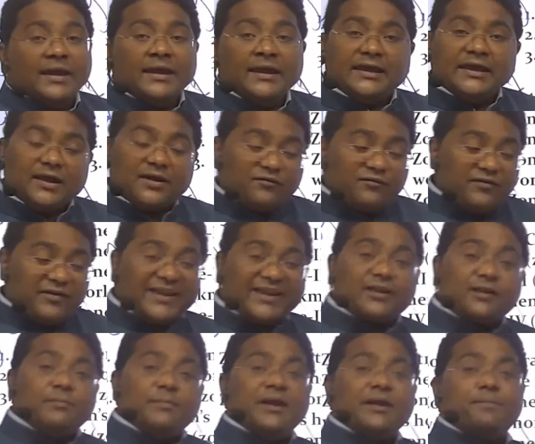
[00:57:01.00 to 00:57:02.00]
here
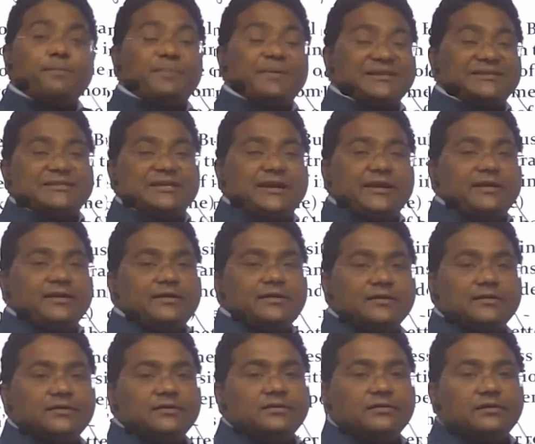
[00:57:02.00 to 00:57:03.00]
workmen present.
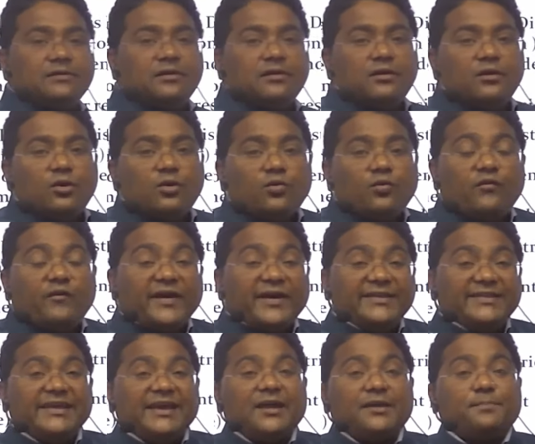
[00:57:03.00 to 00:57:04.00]
Why
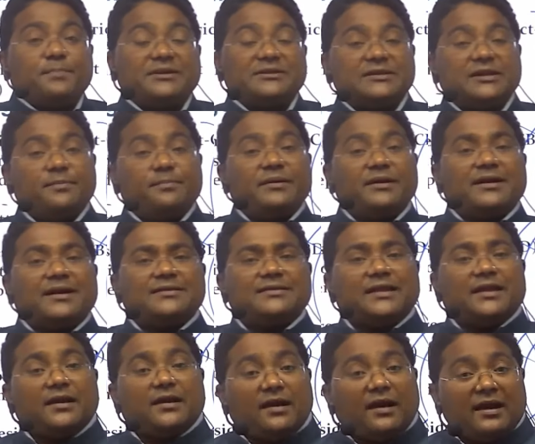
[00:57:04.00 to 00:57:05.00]
they are present? Because
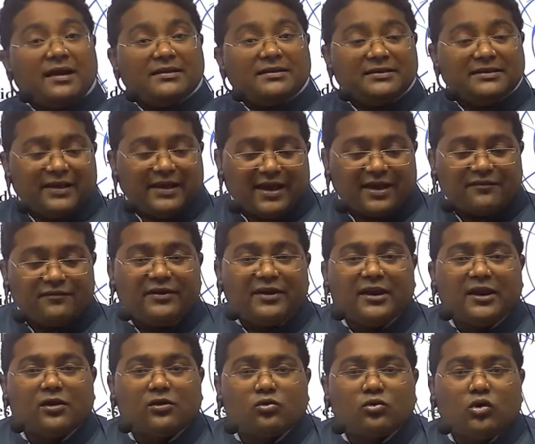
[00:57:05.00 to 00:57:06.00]
they are
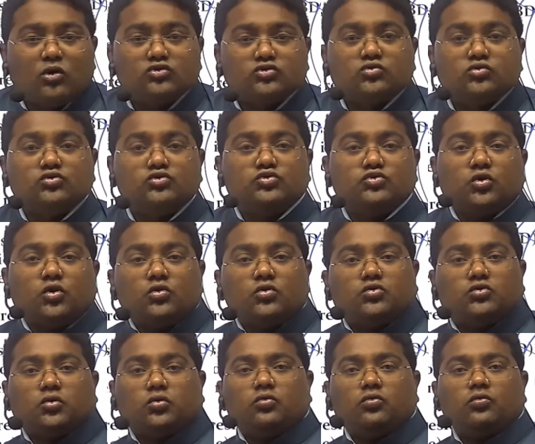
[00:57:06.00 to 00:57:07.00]
very close to zone
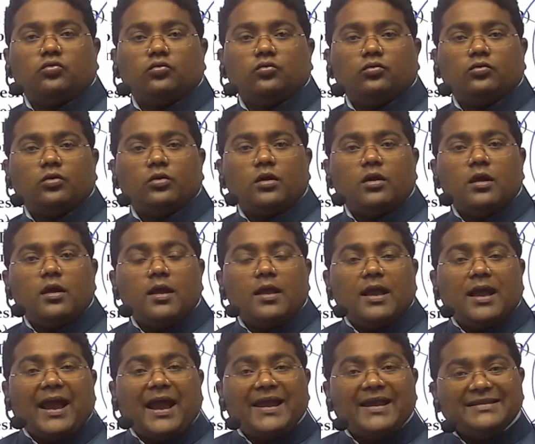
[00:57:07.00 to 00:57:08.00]
2
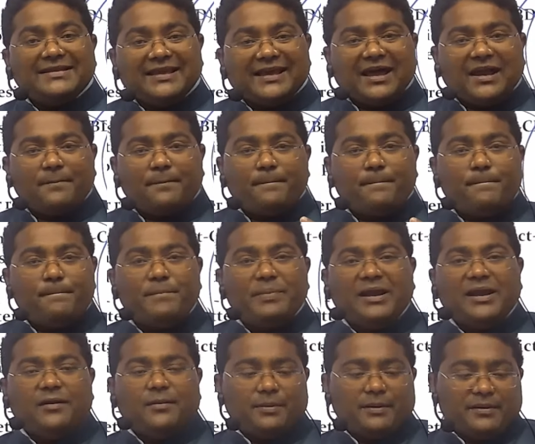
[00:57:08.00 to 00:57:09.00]
and they are
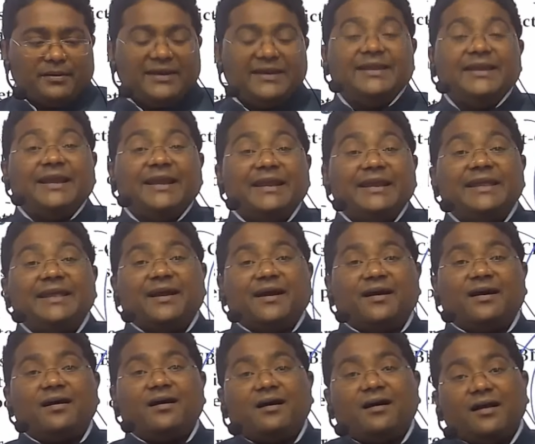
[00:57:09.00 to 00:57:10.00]
built in
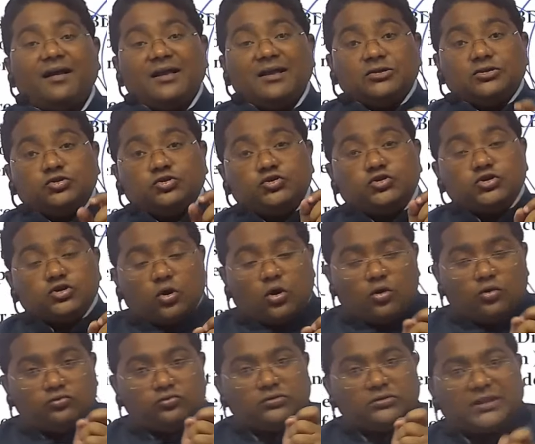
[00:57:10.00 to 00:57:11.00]
India.
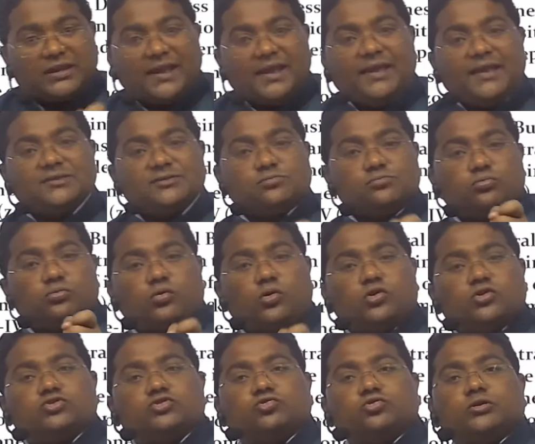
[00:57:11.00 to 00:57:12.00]
Zone 3 is more
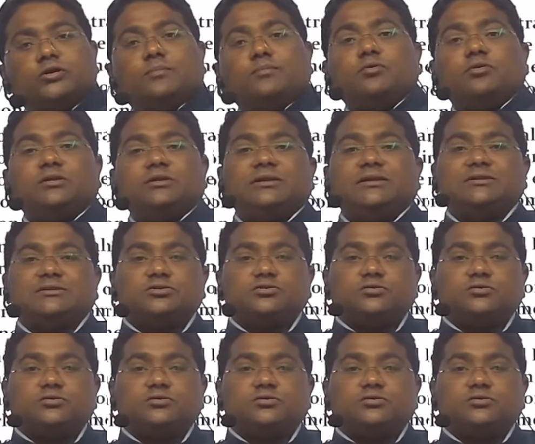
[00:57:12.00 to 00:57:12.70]
suitable. This